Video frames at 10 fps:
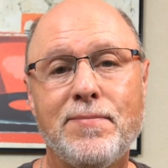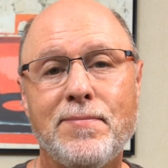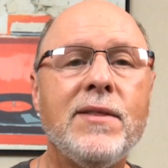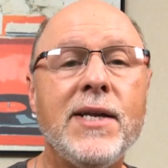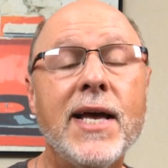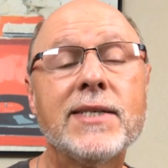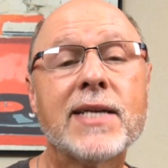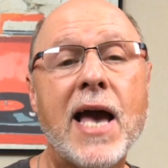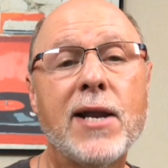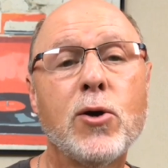The next
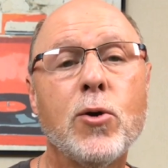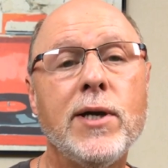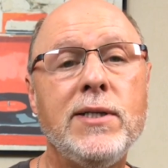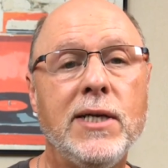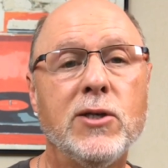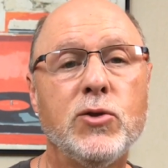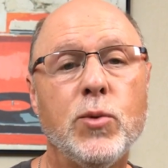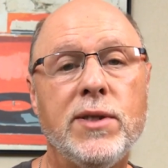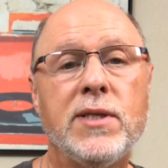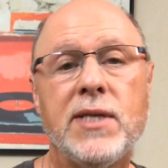category deals
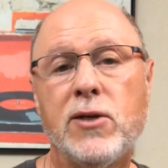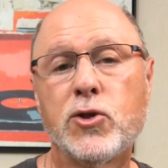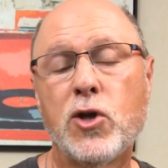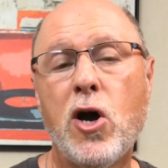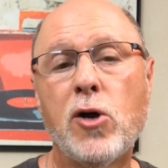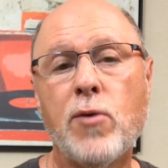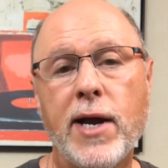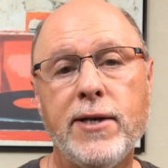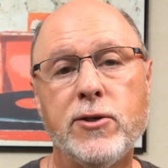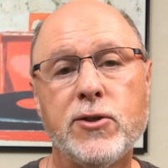with the
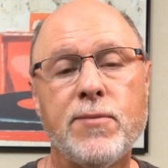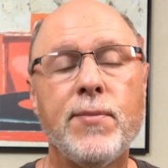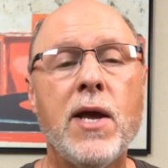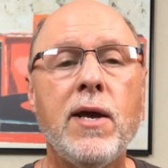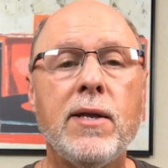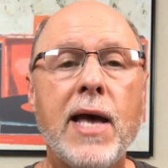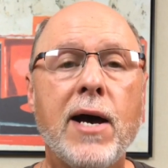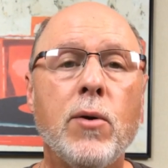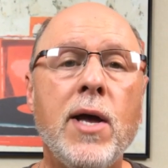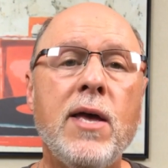singer-songwriters.
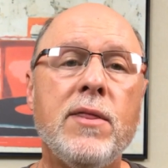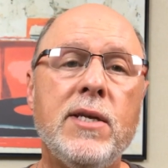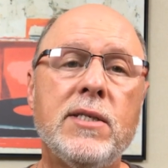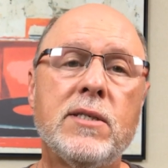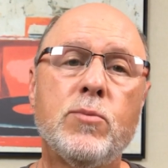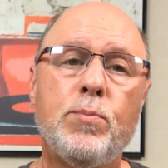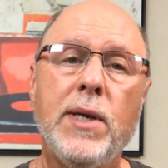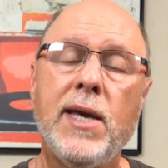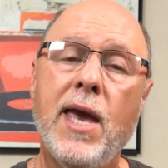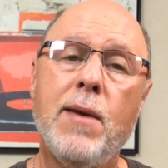Now, this
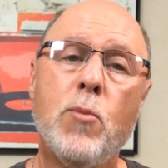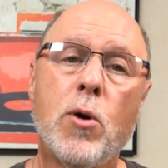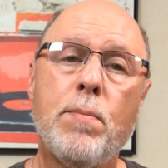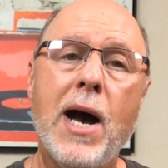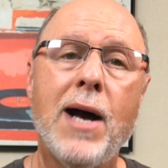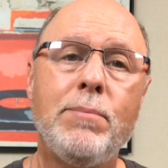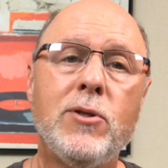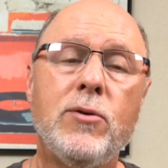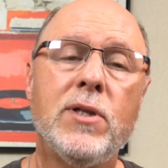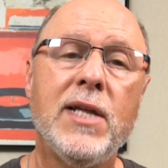became more
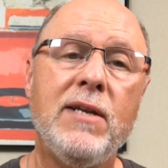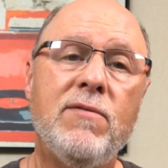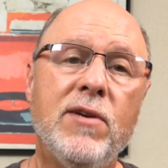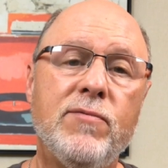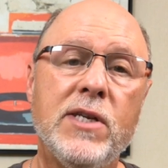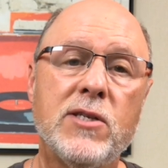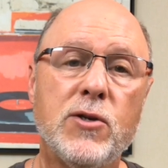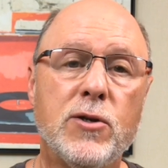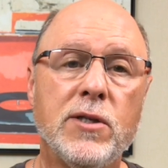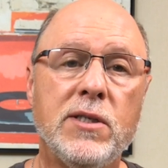popular in the late 50s and
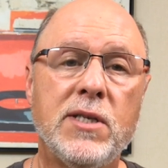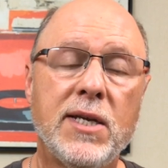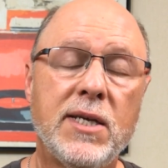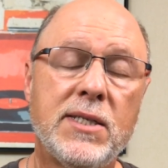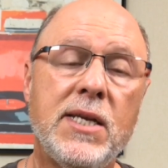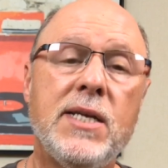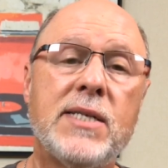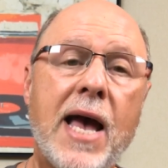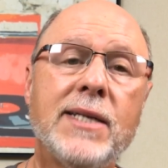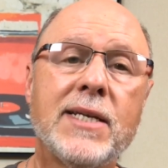early 60s,
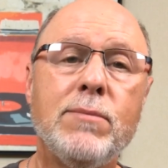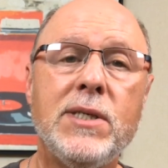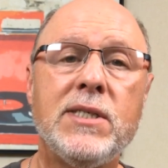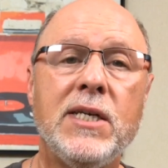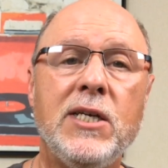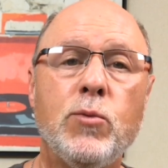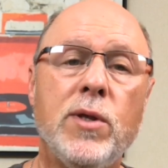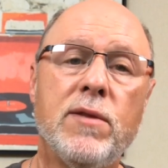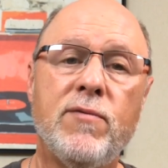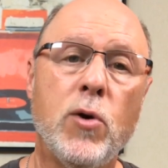as can be seen
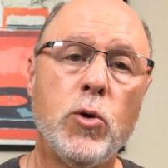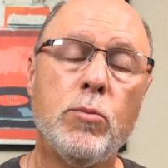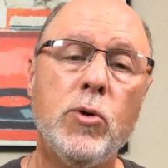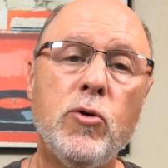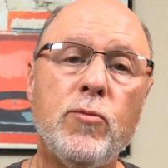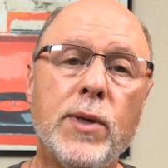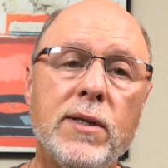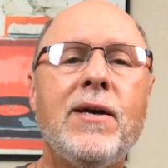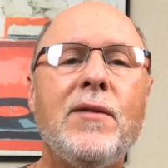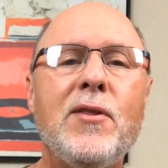with the folk
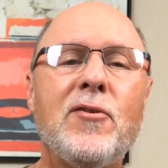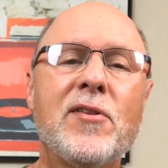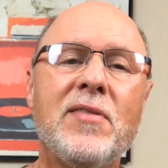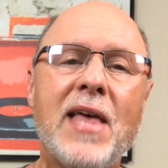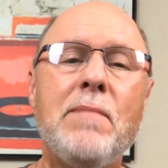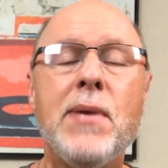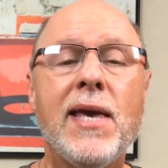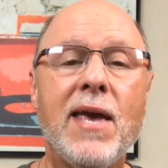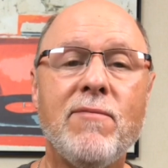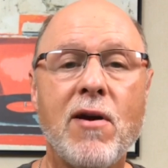movement. This then
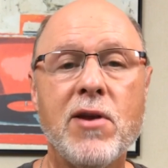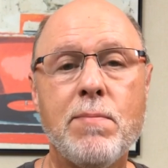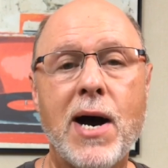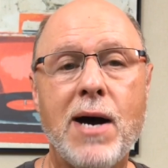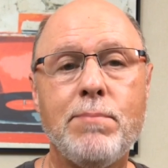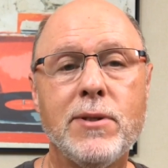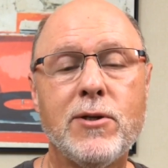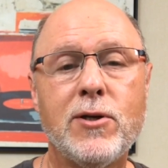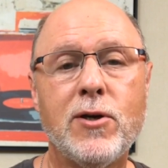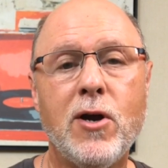became very
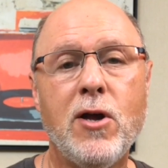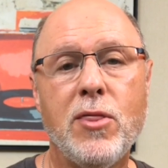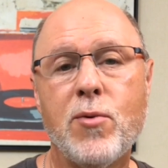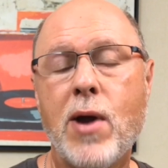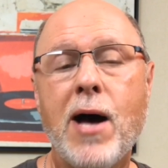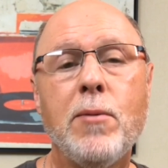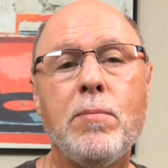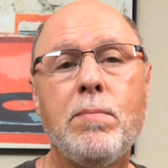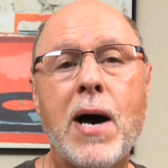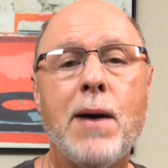popular throughout
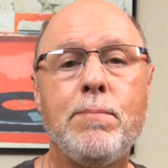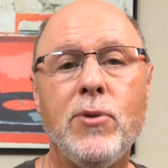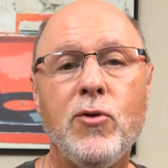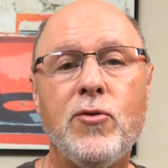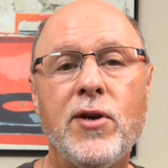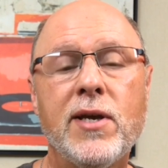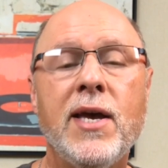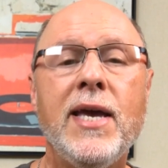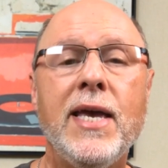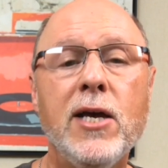pop music,
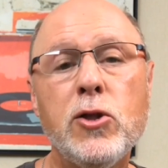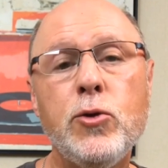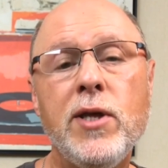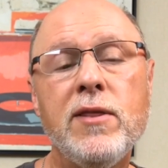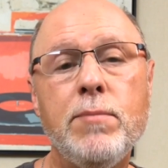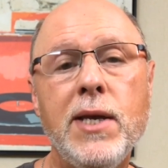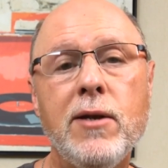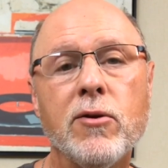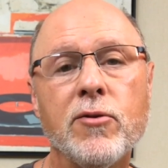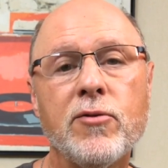including the
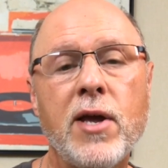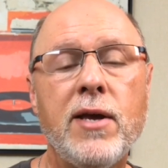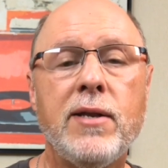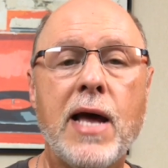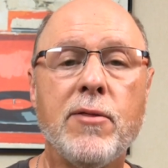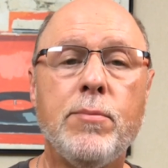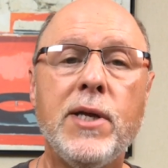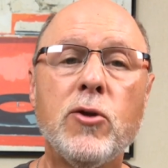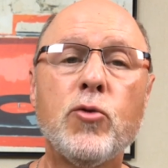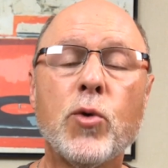Beatles. Now, the
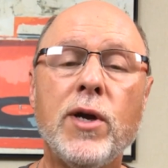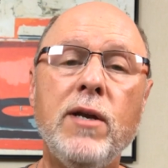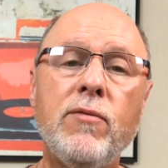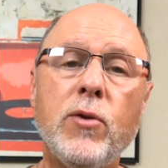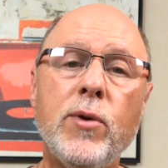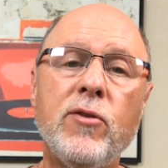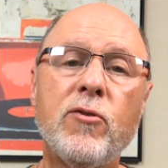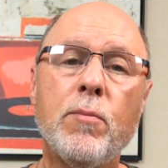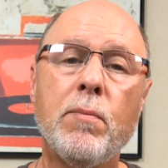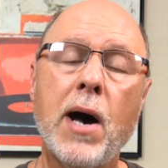Beatles were
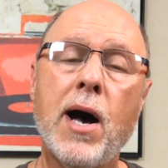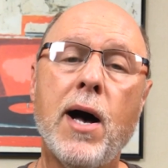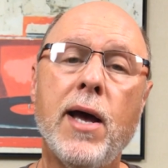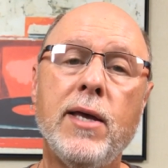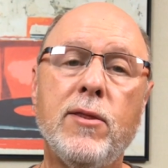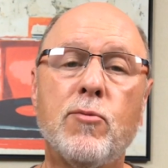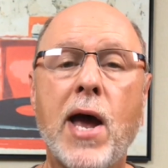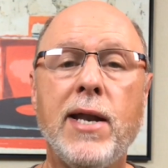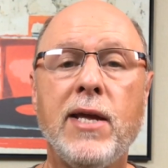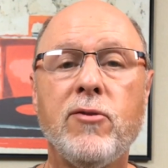influenced by the
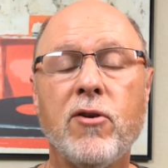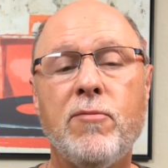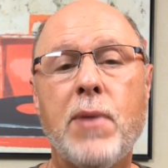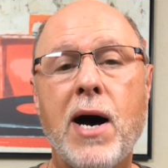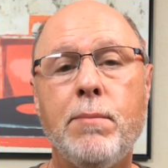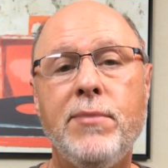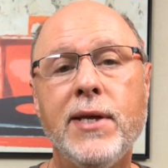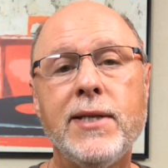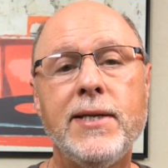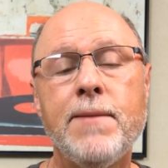writings of Bob
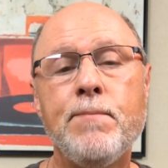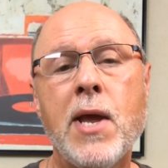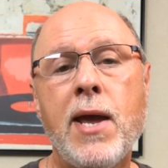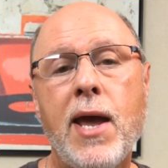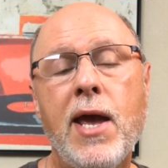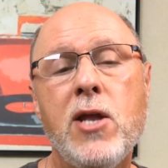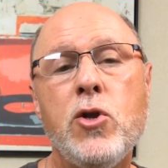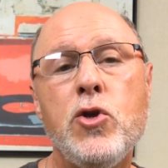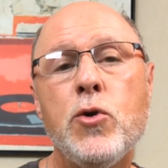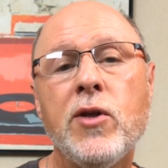Dylan, and
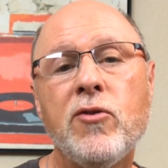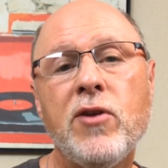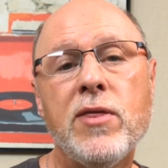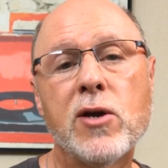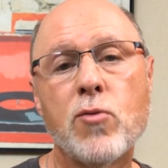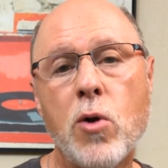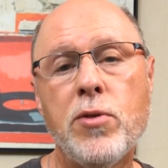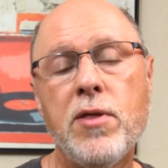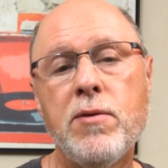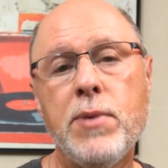you can see the
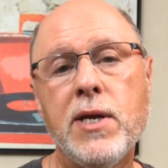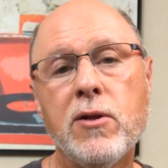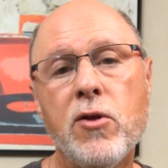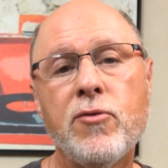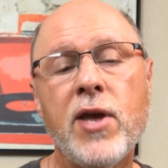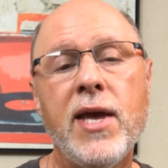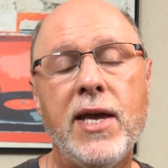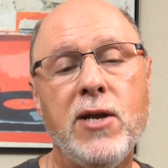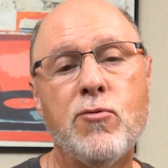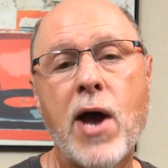growth in the Beatles
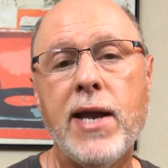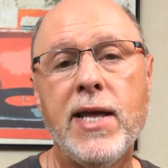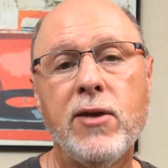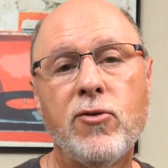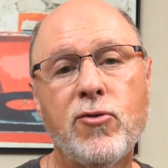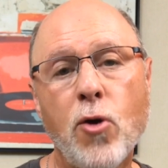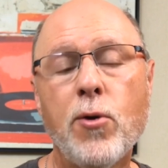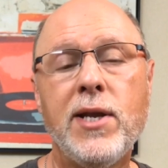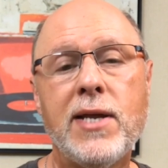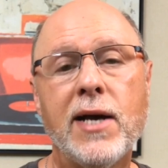in writing
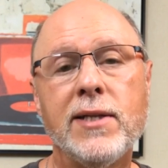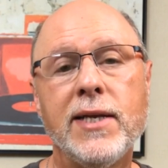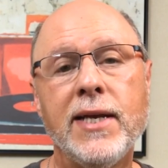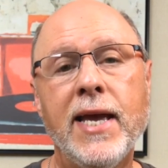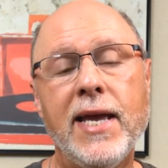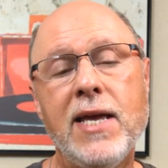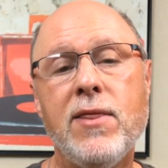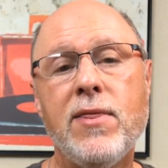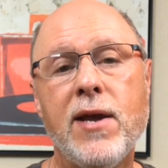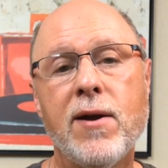storytelling
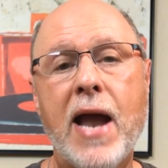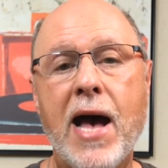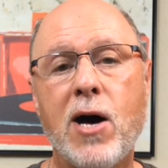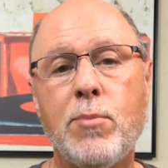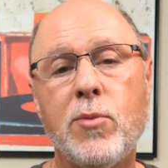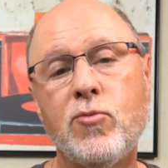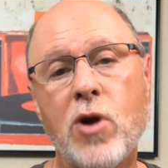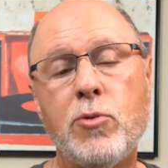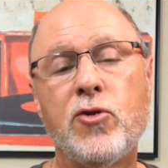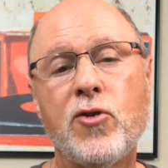in their album
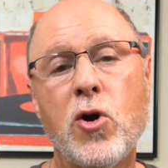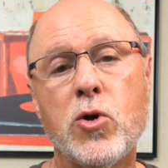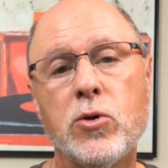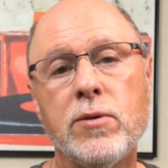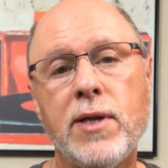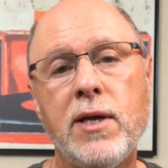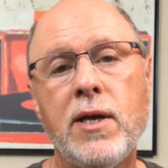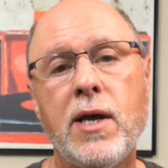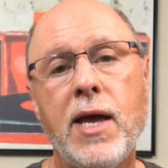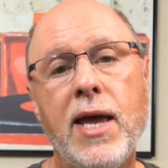Rubber Soul.
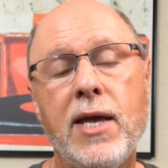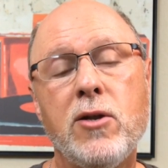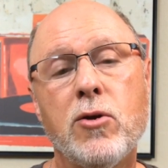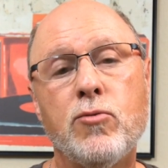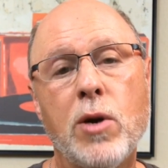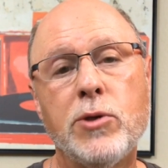And Rubber